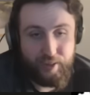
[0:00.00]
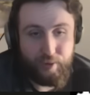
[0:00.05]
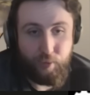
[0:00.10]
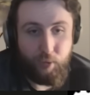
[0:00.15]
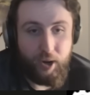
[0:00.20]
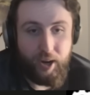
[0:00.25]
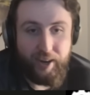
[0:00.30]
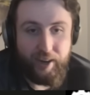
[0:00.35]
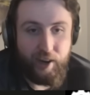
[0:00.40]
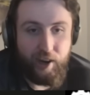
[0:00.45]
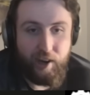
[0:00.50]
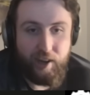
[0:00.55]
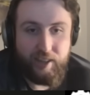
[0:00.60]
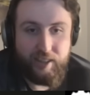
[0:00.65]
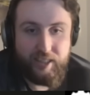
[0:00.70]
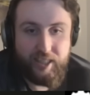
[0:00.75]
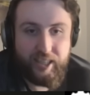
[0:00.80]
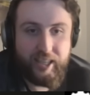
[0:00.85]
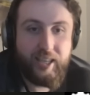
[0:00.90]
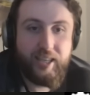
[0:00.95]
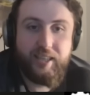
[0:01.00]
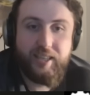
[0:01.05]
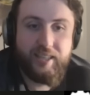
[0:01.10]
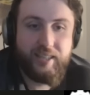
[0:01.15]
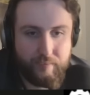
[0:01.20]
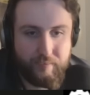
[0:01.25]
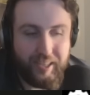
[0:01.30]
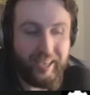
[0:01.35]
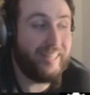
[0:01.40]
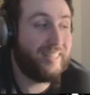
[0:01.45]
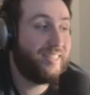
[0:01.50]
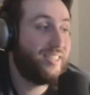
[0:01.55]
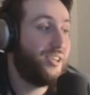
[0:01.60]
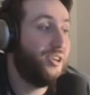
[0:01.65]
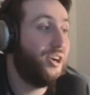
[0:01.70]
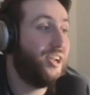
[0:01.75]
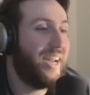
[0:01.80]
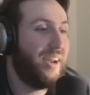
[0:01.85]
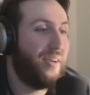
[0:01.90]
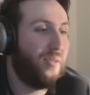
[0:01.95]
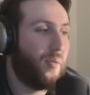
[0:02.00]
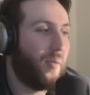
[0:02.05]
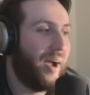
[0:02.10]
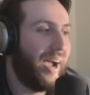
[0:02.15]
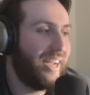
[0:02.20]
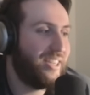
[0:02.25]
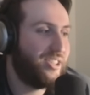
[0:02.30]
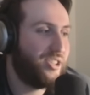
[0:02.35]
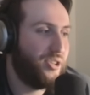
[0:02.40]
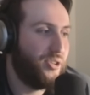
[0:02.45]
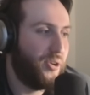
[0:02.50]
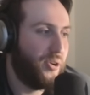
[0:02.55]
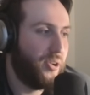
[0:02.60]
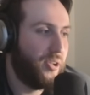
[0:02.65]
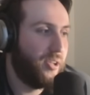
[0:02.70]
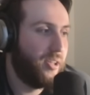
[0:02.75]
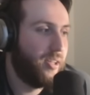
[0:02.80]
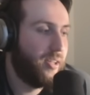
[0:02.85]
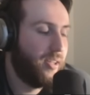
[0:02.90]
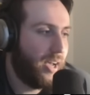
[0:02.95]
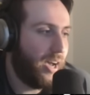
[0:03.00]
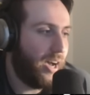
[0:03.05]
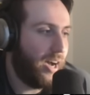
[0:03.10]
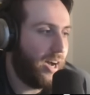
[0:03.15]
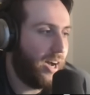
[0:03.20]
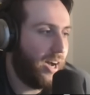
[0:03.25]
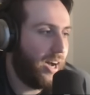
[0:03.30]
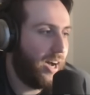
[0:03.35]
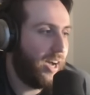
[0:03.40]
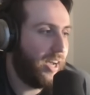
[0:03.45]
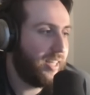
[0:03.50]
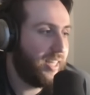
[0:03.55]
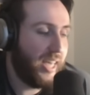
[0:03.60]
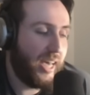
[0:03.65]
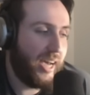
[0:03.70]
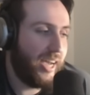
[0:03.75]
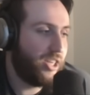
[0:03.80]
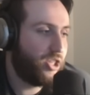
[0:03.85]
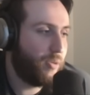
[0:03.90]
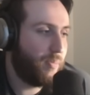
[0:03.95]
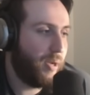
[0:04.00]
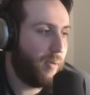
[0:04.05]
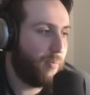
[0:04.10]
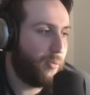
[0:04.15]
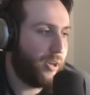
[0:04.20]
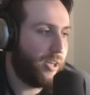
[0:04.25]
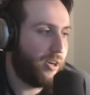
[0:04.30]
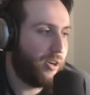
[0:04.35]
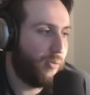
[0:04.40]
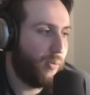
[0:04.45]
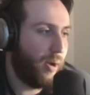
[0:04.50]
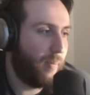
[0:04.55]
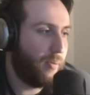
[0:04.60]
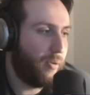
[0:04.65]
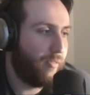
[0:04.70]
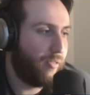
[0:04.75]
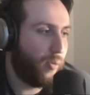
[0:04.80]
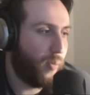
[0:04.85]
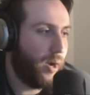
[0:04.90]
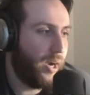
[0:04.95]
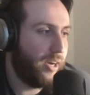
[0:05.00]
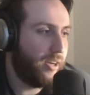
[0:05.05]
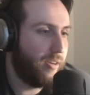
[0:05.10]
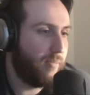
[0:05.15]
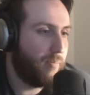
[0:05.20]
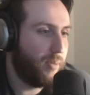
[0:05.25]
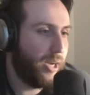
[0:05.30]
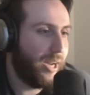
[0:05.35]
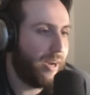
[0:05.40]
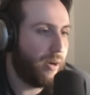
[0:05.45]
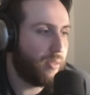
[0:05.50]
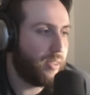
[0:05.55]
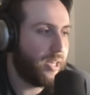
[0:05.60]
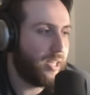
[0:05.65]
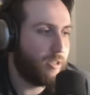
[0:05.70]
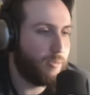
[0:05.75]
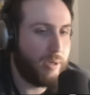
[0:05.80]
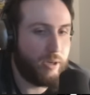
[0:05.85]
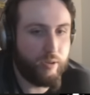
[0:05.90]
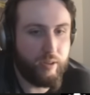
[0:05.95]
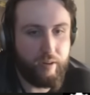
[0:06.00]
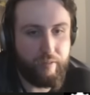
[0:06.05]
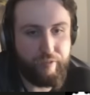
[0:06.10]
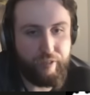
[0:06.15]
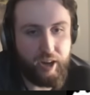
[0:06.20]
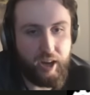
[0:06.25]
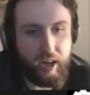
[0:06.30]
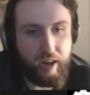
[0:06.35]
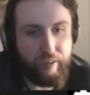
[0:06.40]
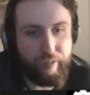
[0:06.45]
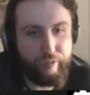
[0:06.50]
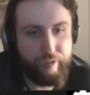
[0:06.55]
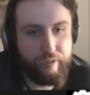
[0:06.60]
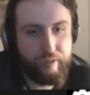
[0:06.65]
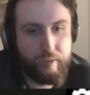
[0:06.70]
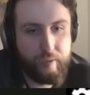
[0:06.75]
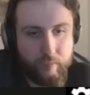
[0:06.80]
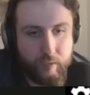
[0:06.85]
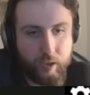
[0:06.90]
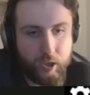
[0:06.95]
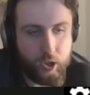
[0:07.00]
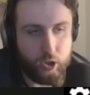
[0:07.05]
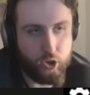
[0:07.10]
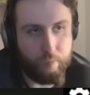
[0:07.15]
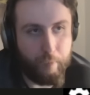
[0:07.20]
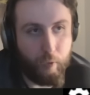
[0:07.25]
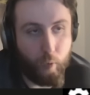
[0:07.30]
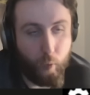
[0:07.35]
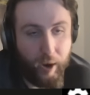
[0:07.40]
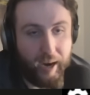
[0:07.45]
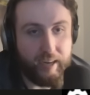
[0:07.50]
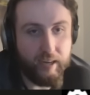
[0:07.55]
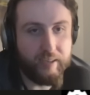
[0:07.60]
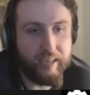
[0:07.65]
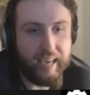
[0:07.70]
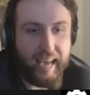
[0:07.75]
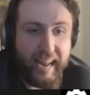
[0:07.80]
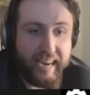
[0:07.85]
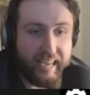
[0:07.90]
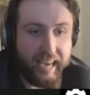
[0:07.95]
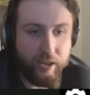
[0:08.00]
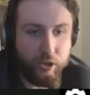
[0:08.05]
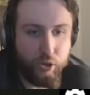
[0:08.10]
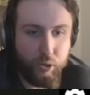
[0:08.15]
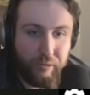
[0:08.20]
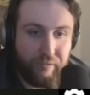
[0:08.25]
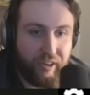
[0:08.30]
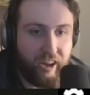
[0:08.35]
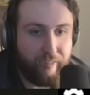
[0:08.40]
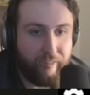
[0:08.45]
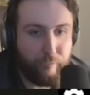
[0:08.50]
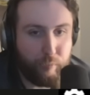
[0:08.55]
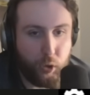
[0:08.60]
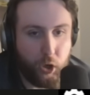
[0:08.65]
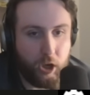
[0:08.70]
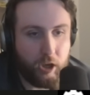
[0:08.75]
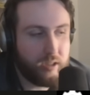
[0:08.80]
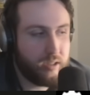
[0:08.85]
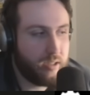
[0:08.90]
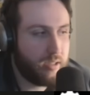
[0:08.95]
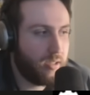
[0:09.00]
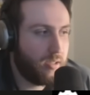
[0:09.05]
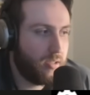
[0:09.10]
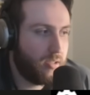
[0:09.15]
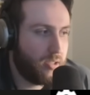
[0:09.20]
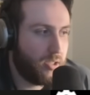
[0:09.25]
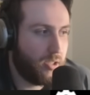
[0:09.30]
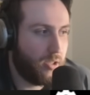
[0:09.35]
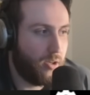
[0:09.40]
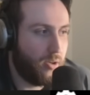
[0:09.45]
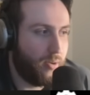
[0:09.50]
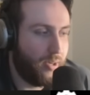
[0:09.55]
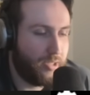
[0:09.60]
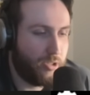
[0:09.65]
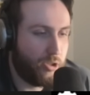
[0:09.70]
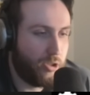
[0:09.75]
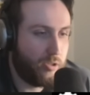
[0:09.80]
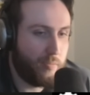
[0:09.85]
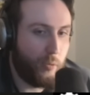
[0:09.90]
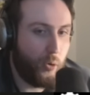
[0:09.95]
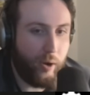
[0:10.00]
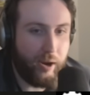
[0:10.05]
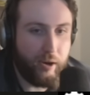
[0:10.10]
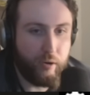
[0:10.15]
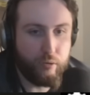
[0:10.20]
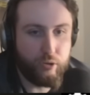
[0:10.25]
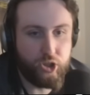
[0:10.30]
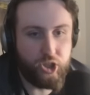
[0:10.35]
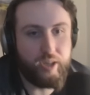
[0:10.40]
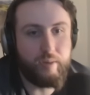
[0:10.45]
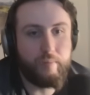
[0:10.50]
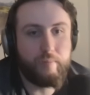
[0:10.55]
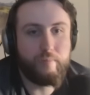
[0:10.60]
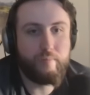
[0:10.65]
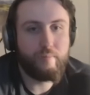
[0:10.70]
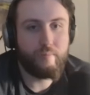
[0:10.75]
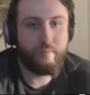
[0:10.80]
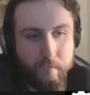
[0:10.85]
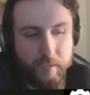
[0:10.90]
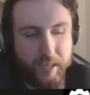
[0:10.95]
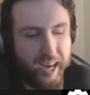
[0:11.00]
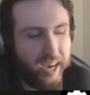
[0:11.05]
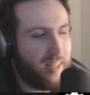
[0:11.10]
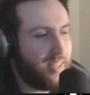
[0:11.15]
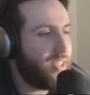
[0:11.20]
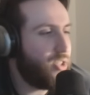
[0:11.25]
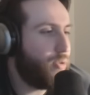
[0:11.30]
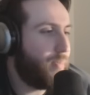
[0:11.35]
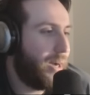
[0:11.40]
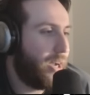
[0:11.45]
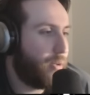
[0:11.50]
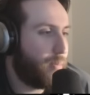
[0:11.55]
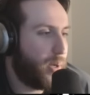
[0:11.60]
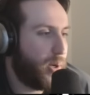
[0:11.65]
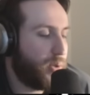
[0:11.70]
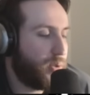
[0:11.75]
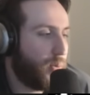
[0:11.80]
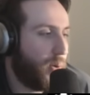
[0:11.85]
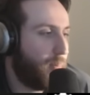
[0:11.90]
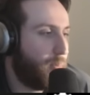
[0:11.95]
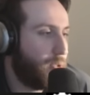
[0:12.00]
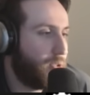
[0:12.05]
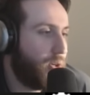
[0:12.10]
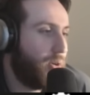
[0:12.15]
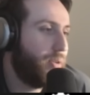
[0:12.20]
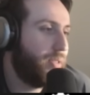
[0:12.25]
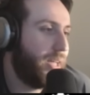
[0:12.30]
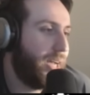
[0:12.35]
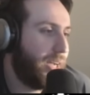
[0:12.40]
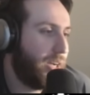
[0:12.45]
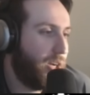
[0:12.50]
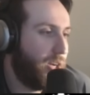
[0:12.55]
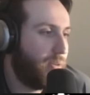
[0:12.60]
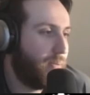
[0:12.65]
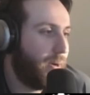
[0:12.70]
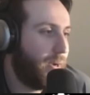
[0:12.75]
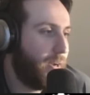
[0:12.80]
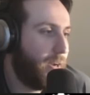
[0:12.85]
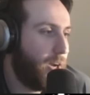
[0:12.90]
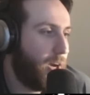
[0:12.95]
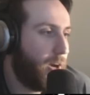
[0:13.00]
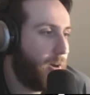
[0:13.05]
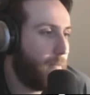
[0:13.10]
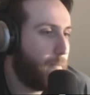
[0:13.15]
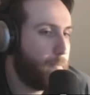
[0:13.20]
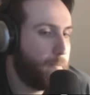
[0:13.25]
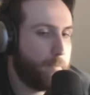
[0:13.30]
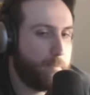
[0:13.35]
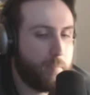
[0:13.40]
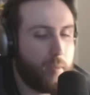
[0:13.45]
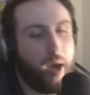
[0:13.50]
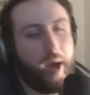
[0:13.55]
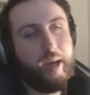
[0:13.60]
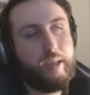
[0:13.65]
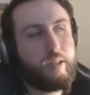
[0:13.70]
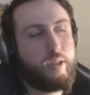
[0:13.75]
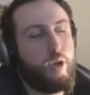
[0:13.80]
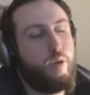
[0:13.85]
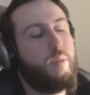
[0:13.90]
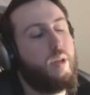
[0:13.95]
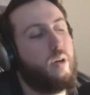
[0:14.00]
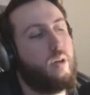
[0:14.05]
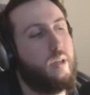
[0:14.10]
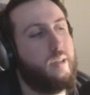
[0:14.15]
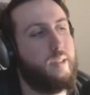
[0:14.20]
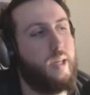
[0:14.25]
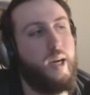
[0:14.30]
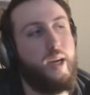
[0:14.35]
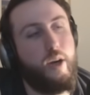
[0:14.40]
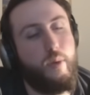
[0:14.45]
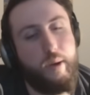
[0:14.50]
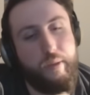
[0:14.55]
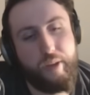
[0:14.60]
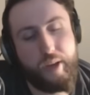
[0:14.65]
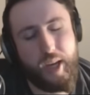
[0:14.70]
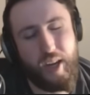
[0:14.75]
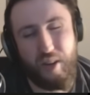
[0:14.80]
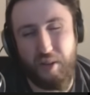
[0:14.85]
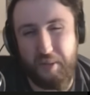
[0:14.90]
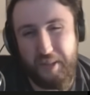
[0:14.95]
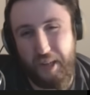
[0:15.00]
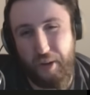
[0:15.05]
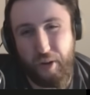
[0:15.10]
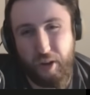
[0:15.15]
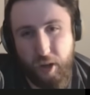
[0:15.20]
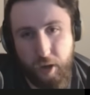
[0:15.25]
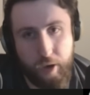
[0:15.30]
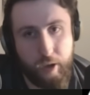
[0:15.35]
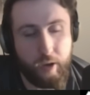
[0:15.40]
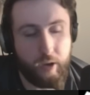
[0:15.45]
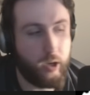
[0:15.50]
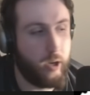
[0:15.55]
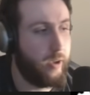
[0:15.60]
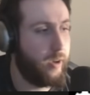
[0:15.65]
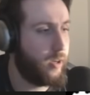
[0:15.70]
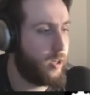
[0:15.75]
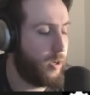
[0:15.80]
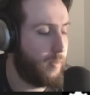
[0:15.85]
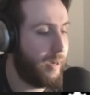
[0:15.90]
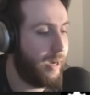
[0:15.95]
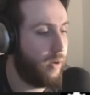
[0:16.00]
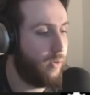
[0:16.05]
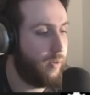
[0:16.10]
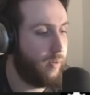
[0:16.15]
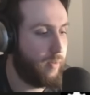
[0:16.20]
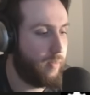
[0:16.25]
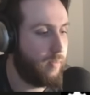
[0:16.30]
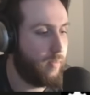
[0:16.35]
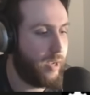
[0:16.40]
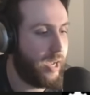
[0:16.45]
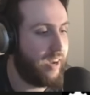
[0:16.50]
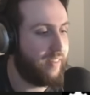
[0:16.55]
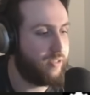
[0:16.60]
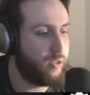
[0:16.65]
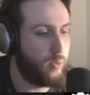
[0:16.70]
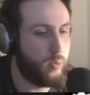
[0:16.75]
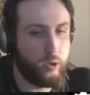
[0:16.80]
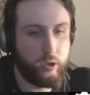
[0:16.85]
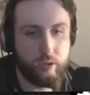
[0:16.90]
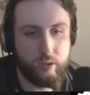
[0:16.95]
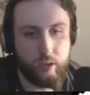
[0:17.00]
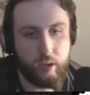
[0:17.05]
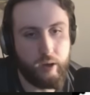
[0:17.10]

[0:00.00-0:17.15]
Why not? It's good and rational. Yeah, it should be a pretty good weapon for Raiden, but I don't think it's better than Fav. Because Raiden can get 2 Fav procs, so it's just more energy. Yeah, these new Battlepass weapons aren't that good right now. I assume they're designed around the characters that are gonna come out afterwards,